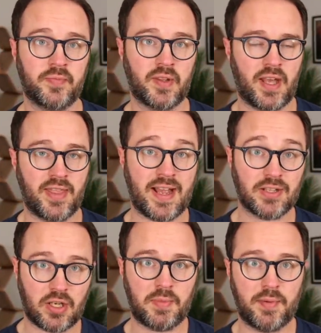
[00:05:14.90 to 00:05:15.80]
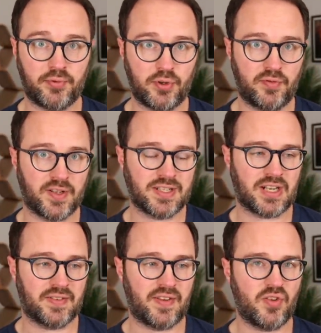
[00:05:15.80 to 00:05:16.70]
And that's kind of been proven to kind
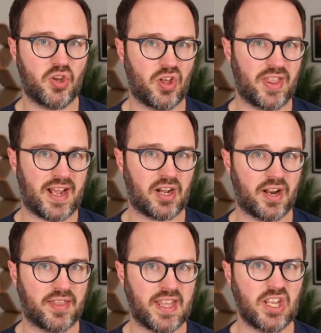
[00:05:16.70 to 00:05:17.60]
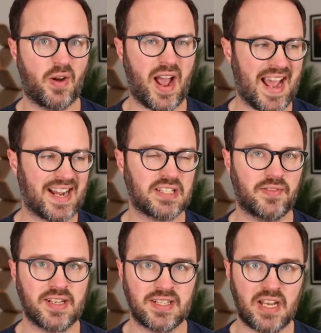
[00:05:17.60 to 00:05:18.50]
of if you've got that kind of thing you're actively
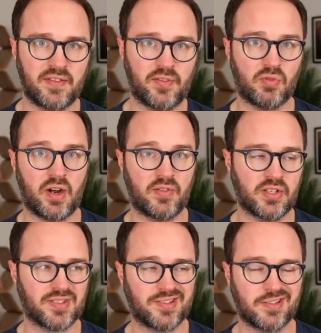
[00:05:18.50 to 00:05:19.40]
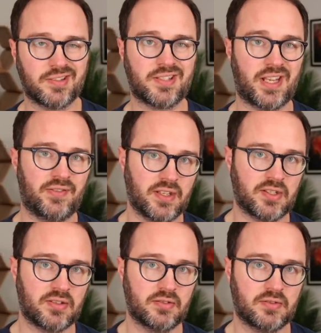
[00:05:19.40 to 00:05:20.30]
saving for rather than just savings,
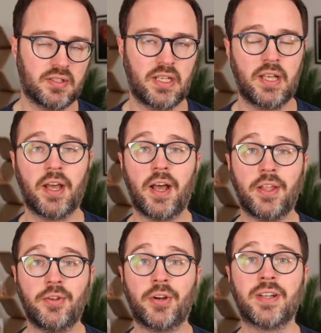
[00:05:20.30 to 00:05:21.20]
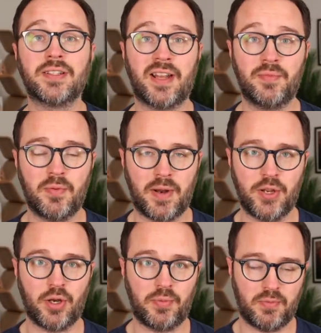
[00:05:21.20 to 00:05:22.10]
you're going to save more money. You're
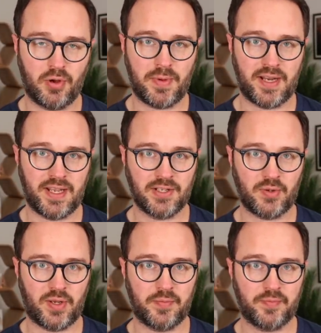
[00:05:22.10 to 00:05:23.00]
going to put more money into it.